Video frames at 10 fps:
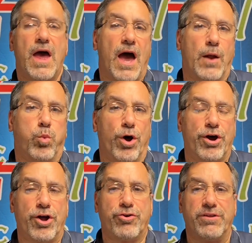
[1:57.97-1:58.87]
At
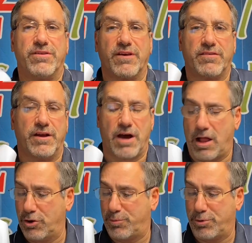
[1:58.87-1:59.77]

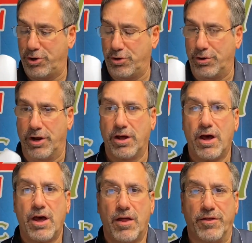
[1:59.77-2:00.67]
$160 per unit,
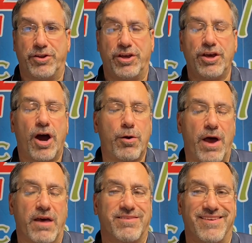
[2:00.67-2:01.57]
the
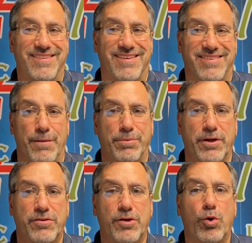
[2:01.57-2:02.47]
TRS is the simplest,